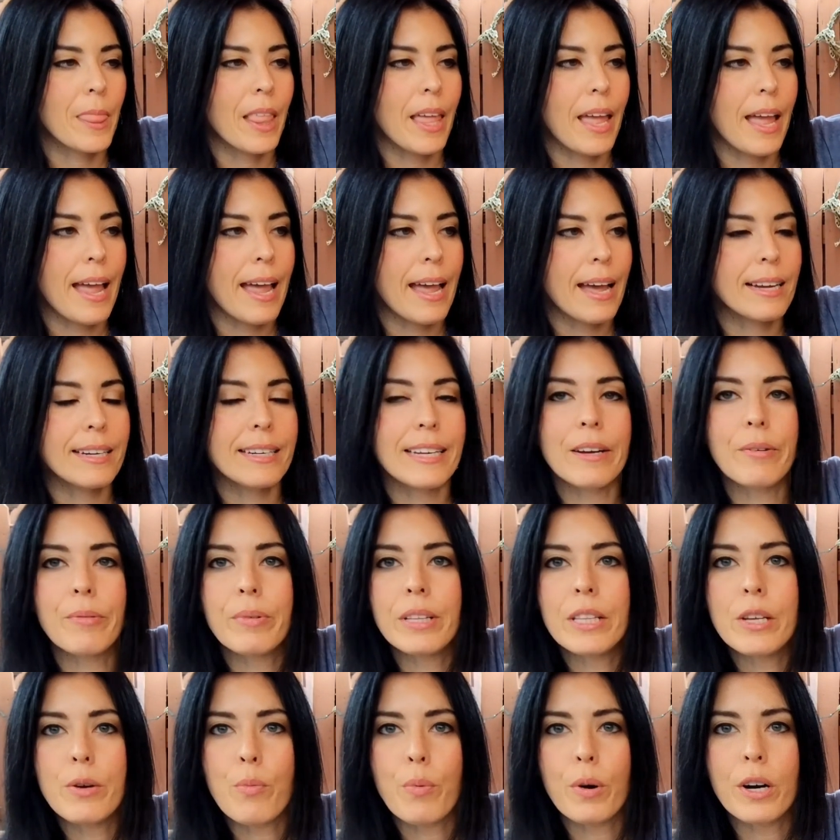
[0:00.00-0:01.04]
and it
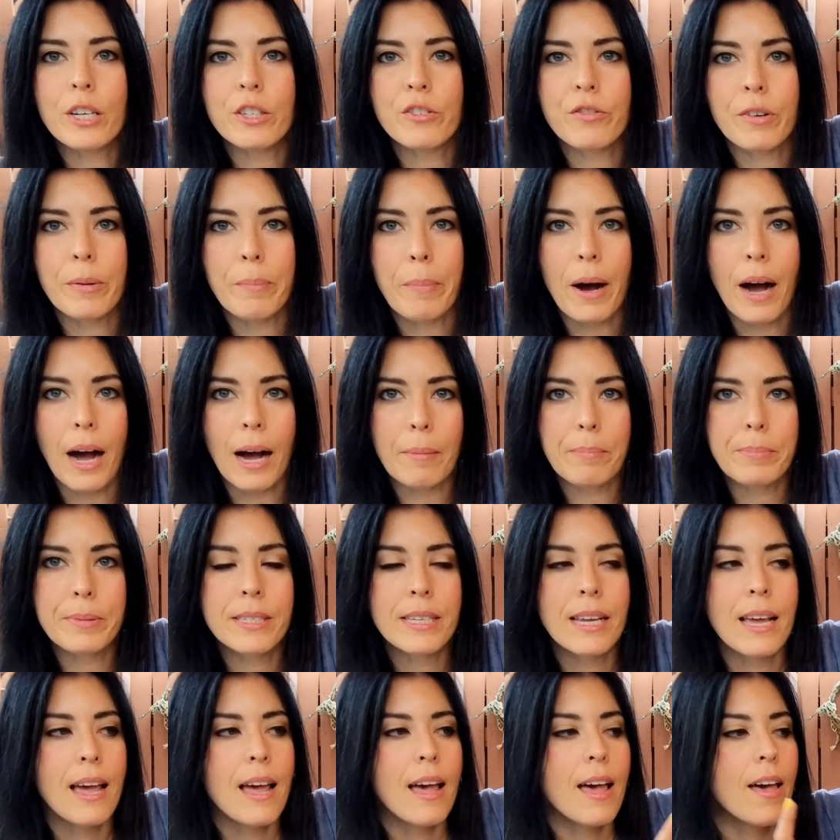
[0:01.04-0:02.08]
really works for pops.
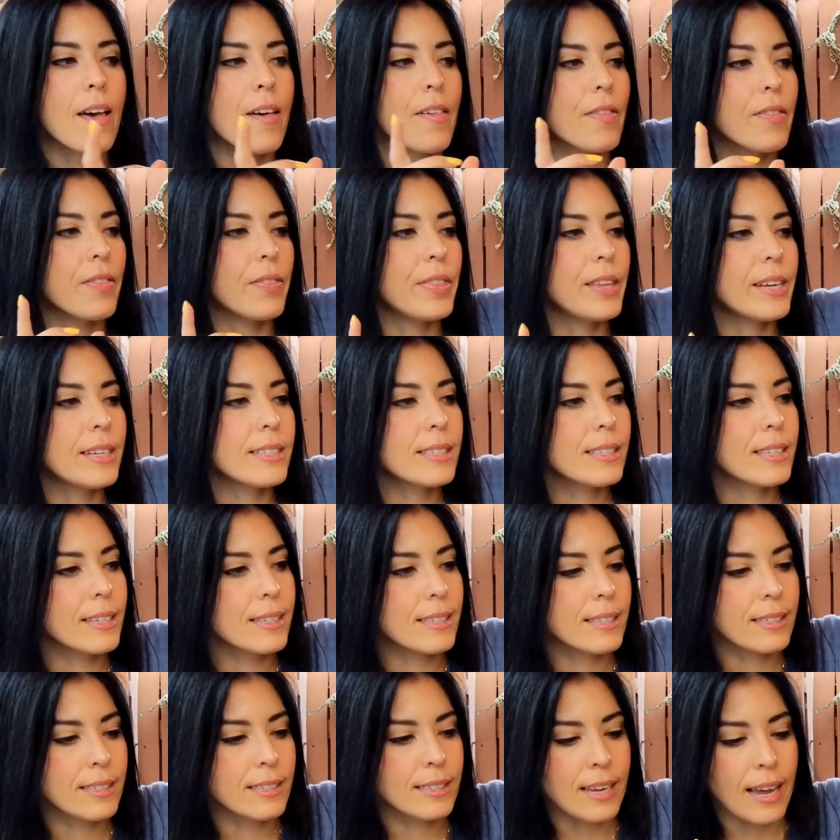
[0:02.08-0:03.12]
This
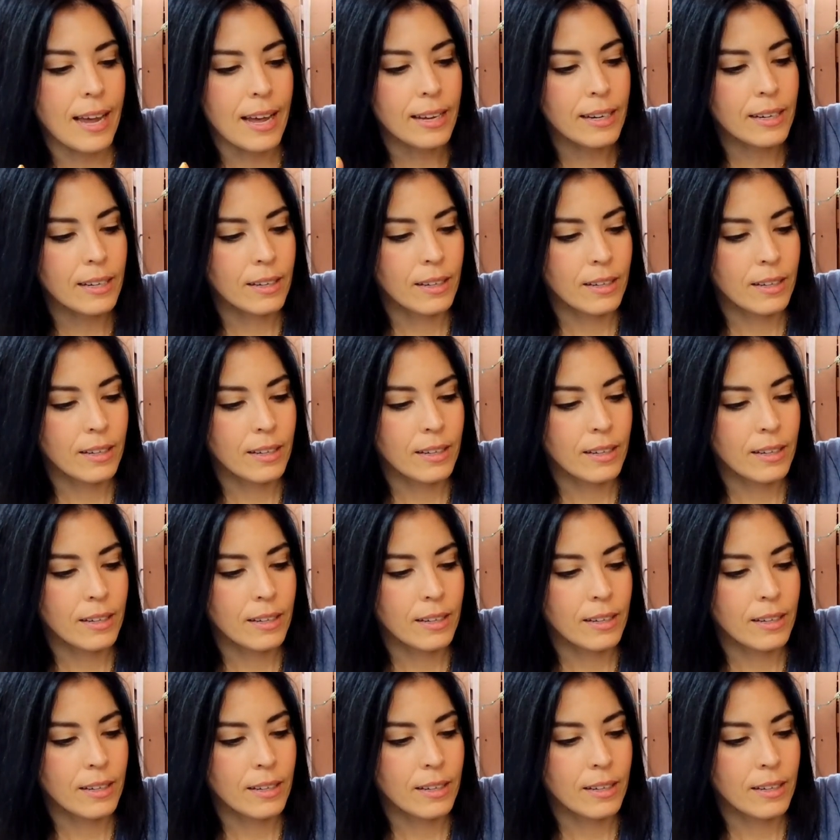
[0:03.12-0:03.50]
set